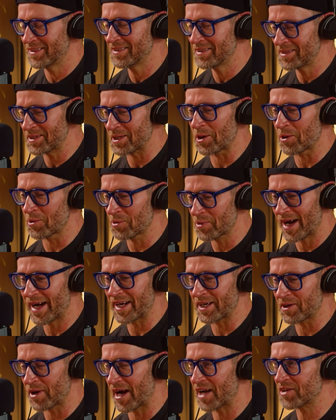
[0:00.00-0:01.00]
you know I
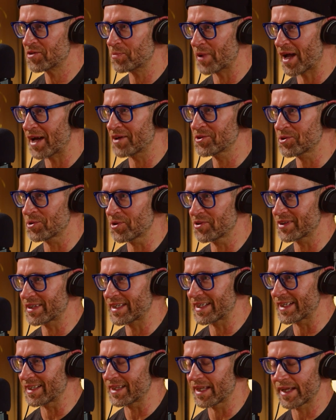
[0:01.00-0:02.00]
grasped onto as a kid.